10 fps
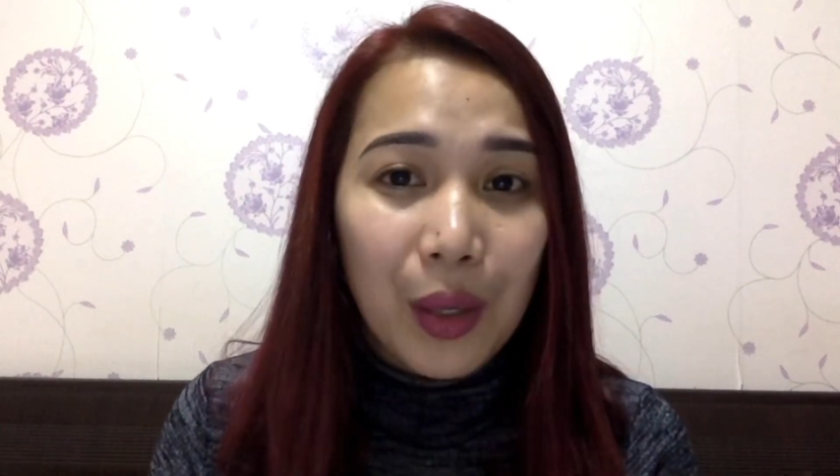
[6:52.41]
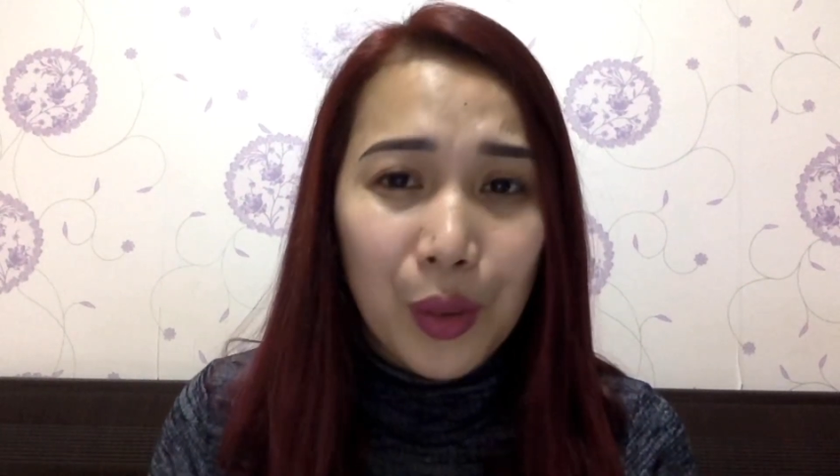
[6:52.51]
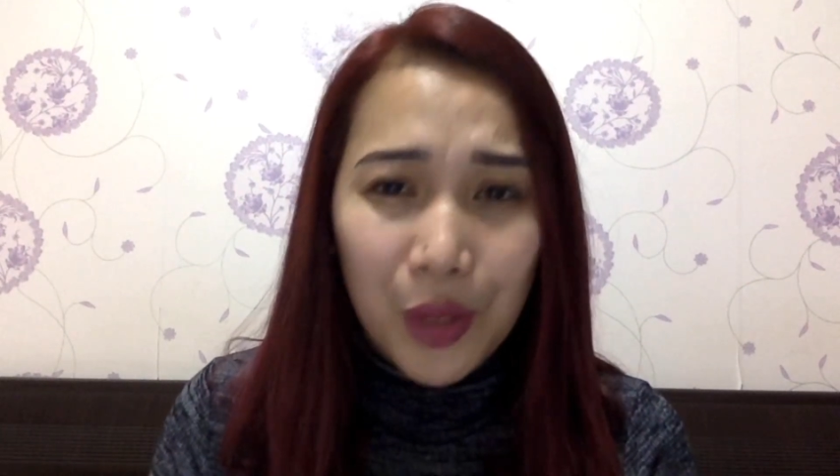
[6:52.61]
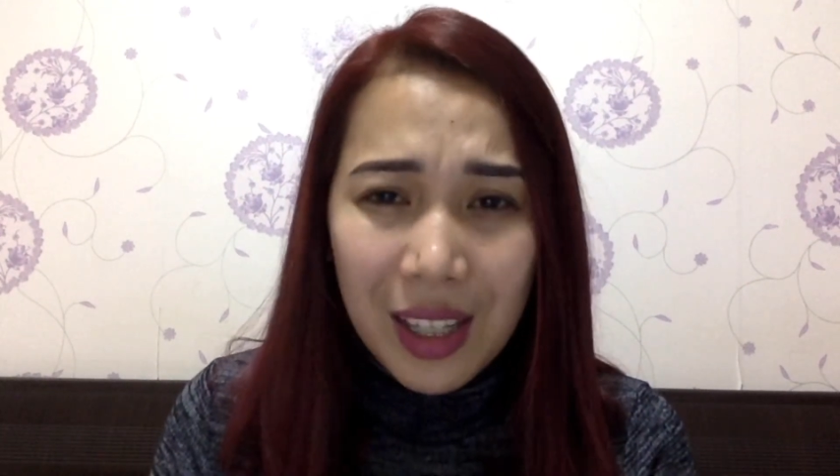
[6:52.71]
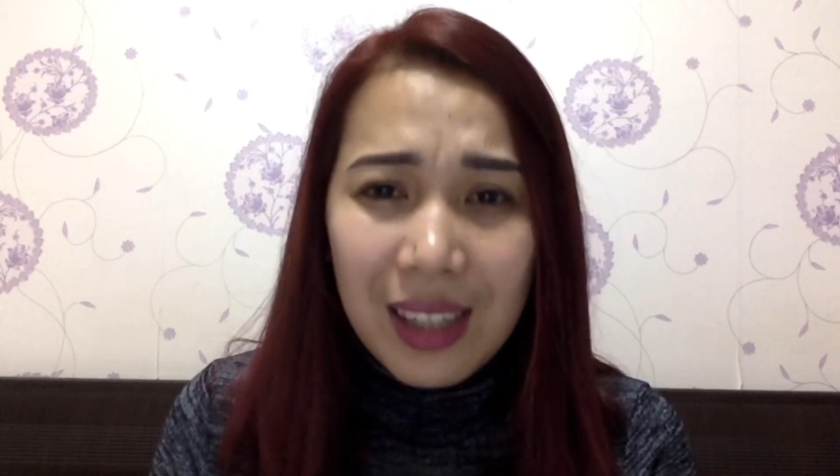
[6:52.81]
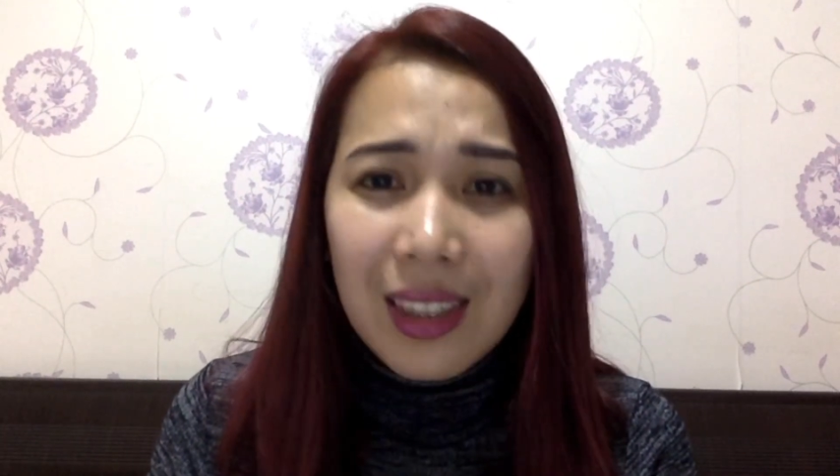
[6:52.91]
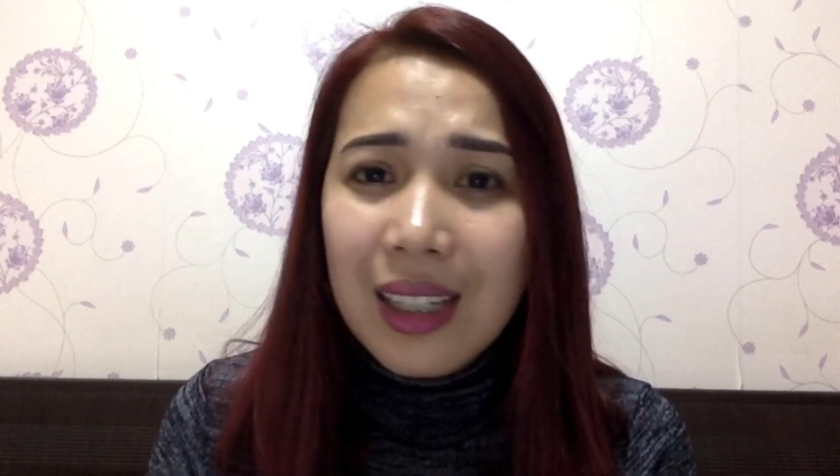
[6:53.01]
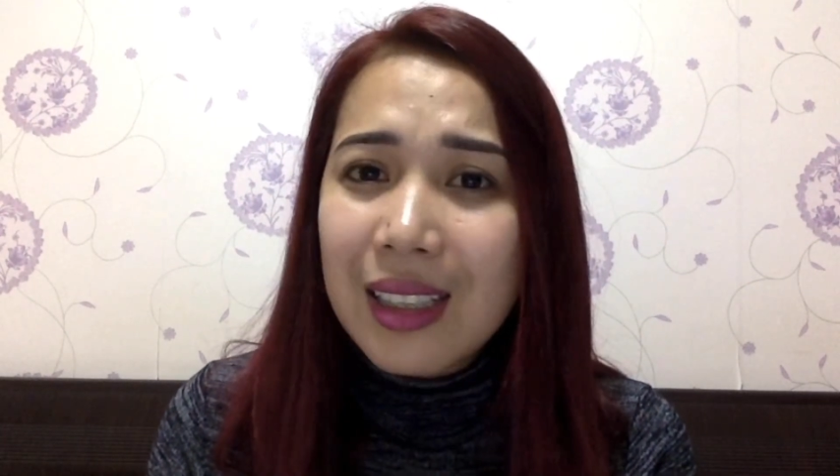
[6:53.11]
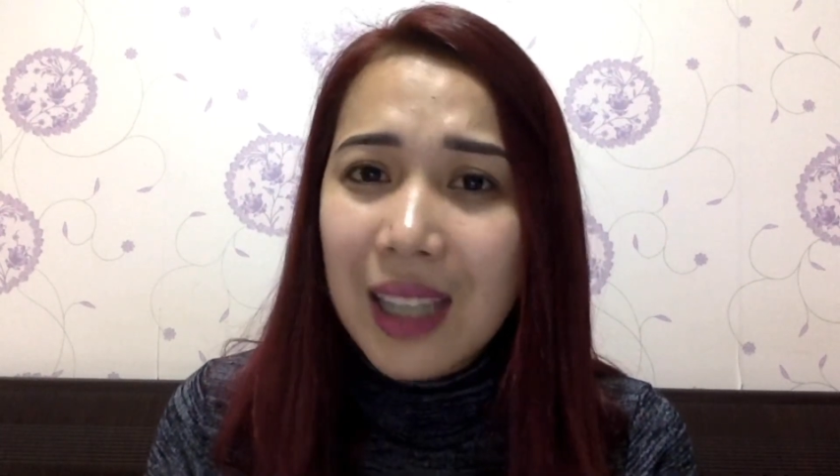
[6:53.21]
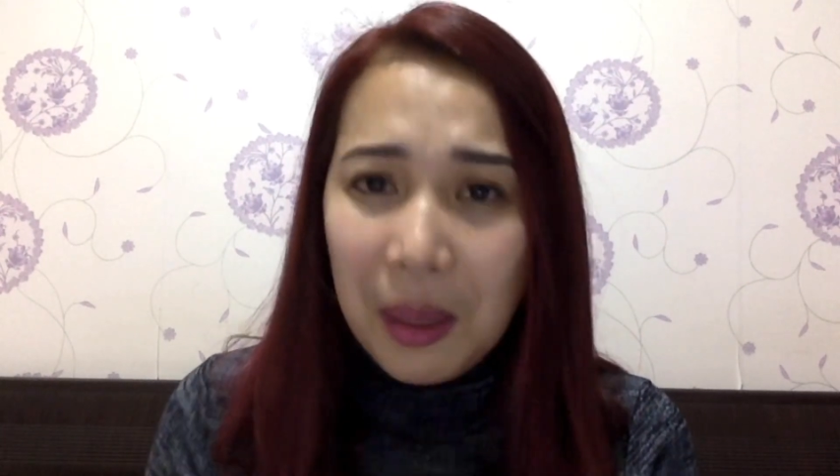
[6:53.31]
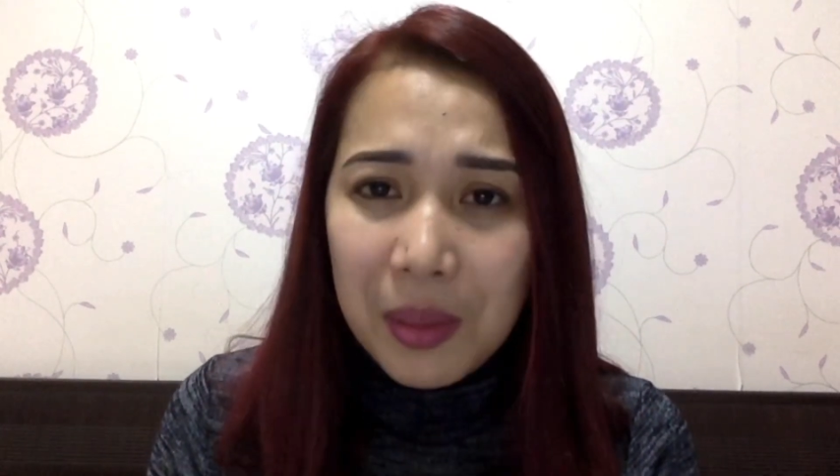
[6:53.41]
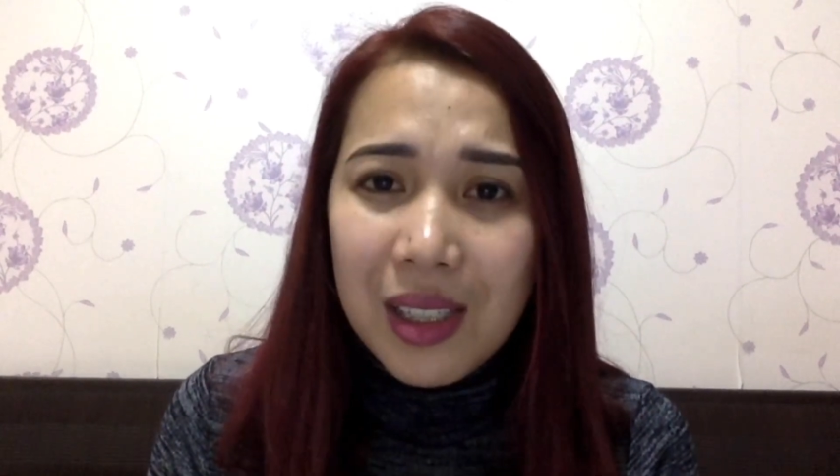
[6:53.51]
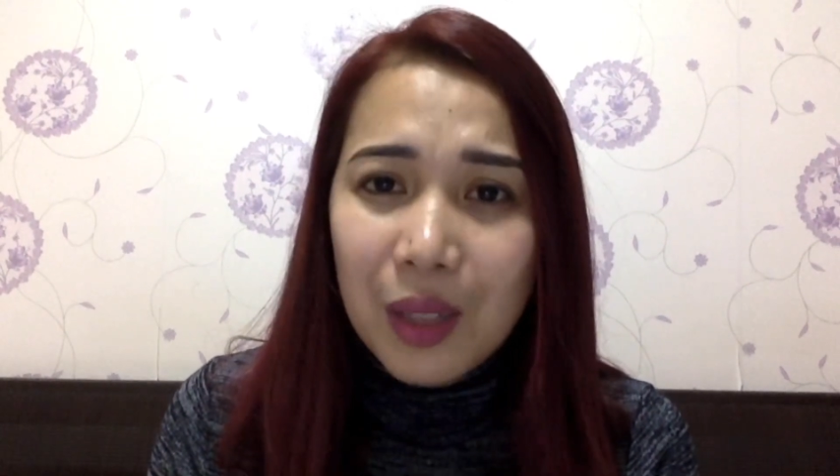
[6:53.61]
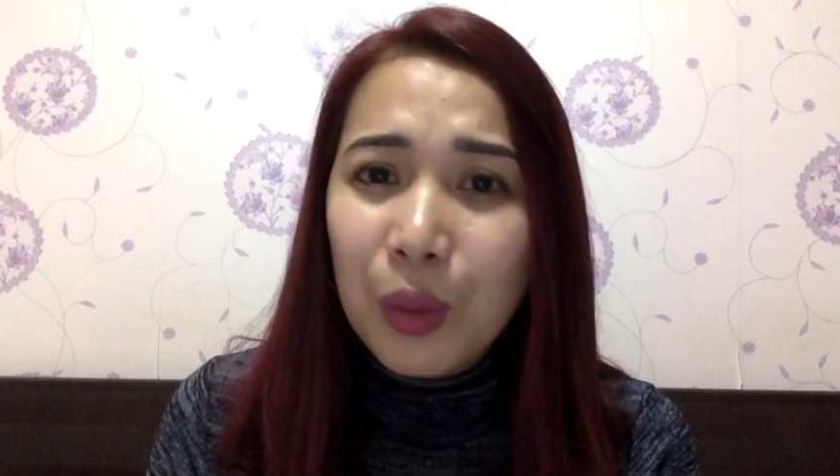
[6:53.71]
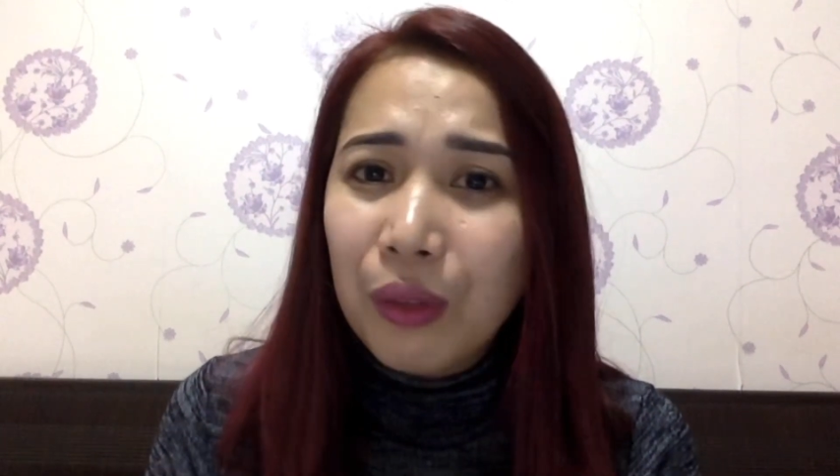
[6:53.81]
think that the embassy
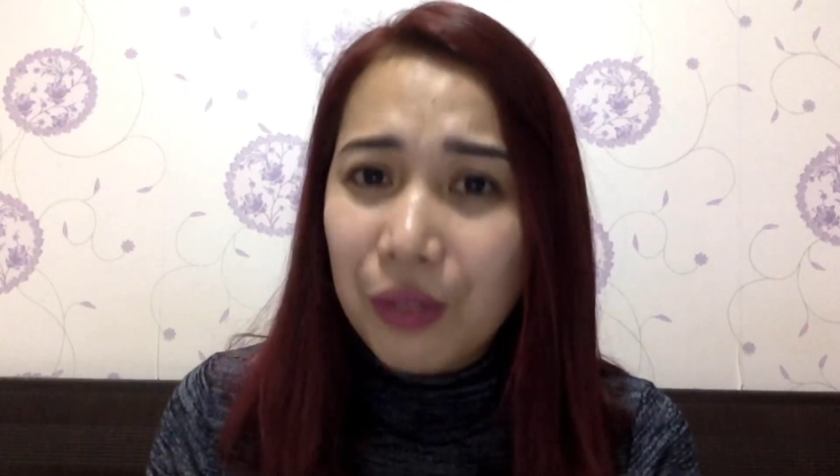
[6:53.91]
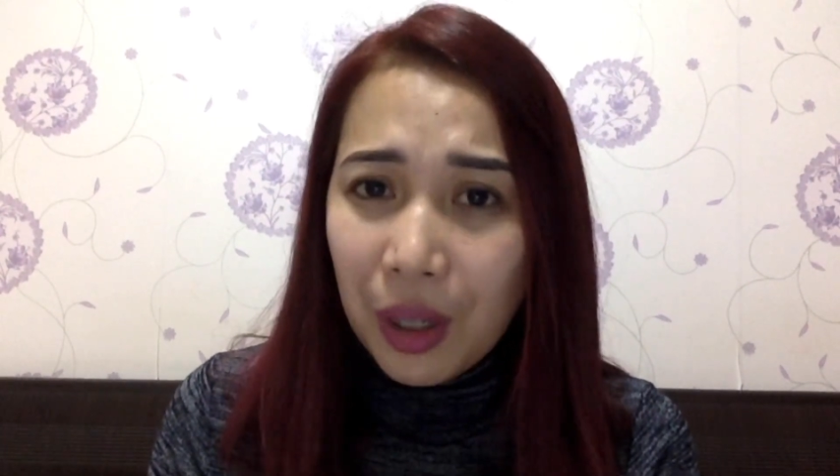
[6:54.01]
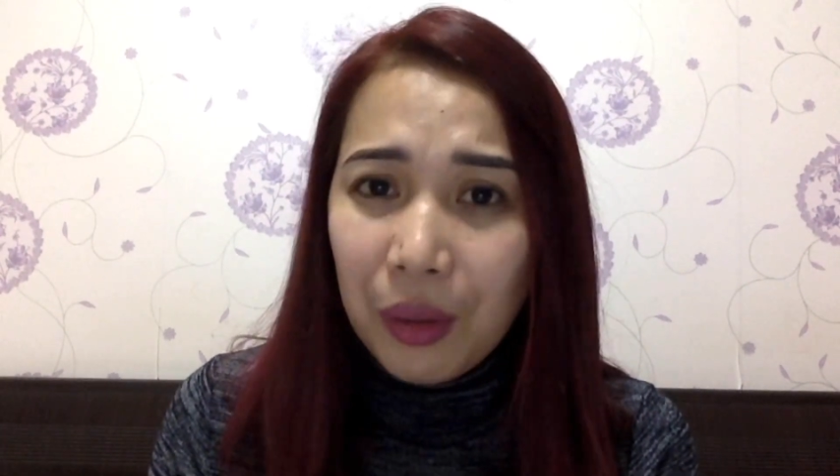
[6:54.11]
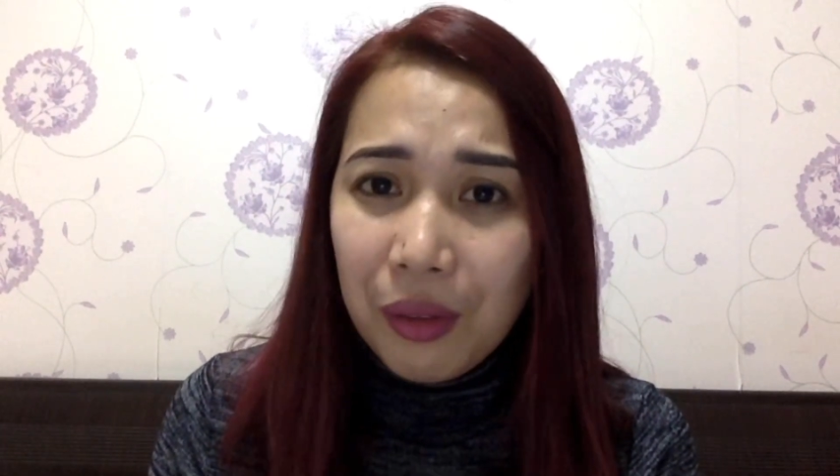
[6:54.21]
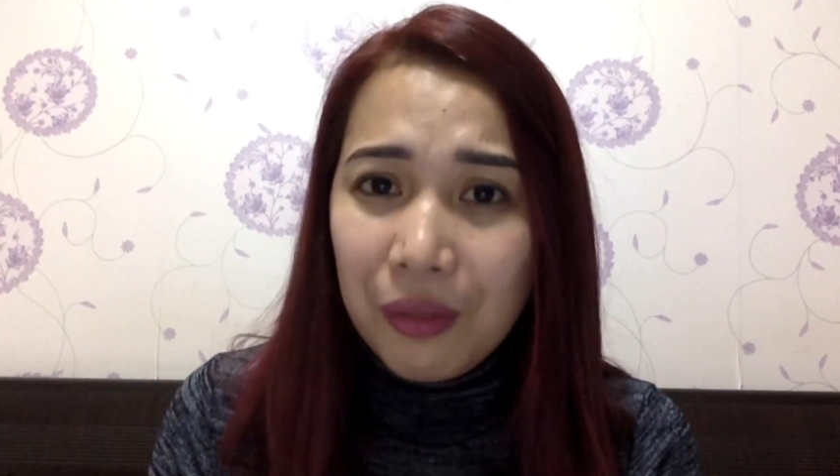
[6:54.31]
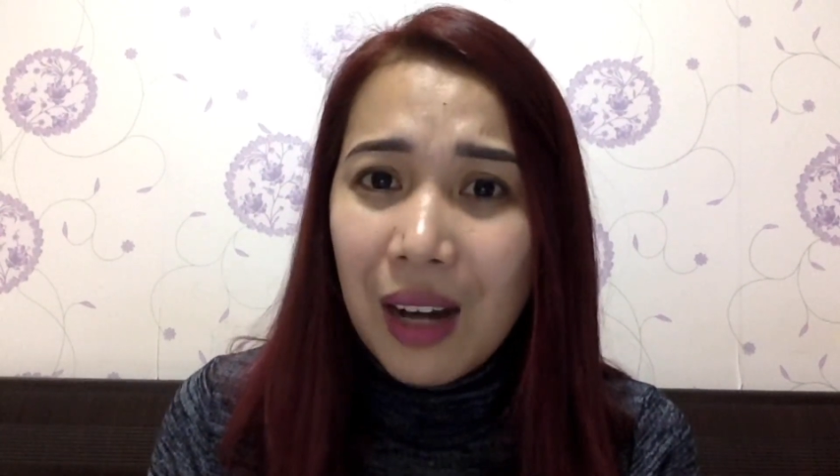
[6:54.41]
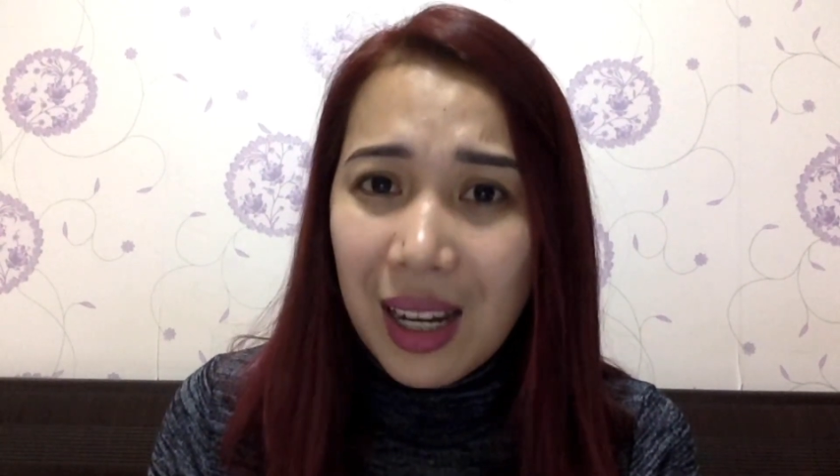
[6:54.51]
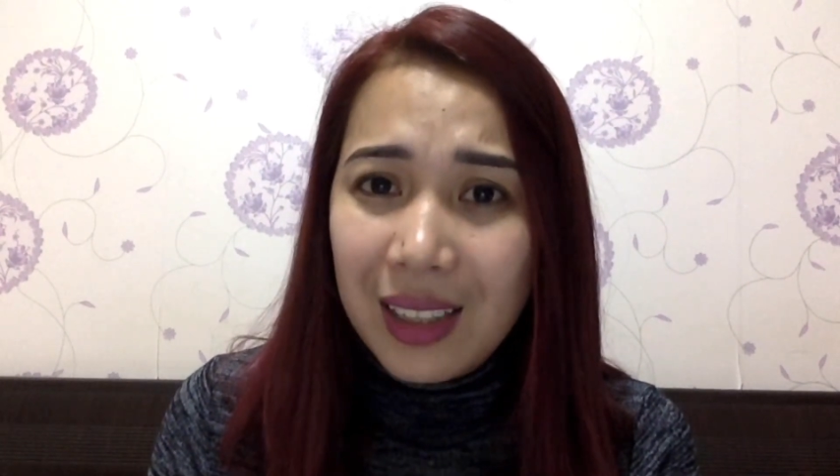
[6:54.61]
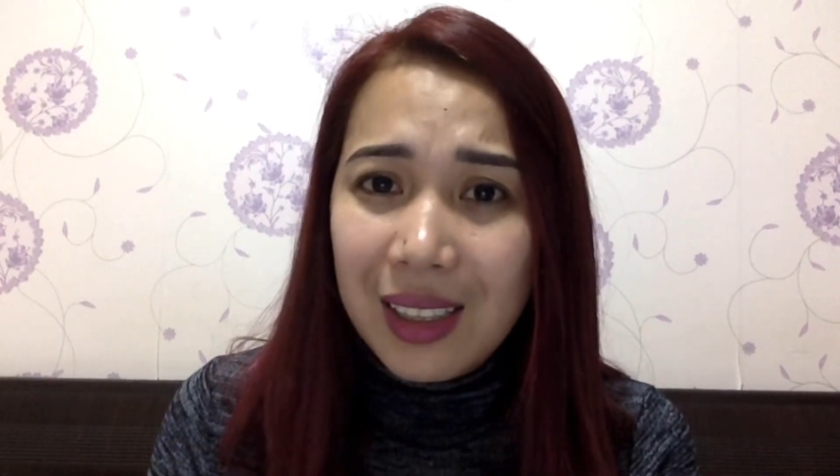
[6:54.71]
will verify it,